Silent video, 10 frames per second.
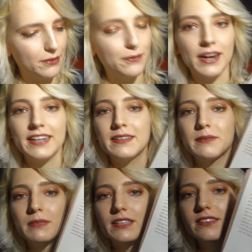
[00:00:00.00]
Right in the
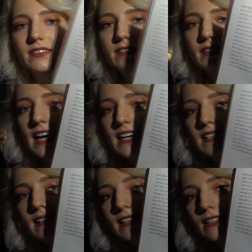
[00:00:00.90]
middle, it has
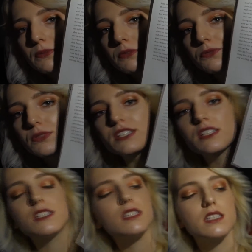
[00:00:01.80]
a list with
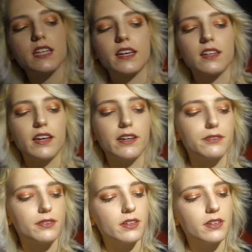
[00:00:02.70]
reasons to stay alive.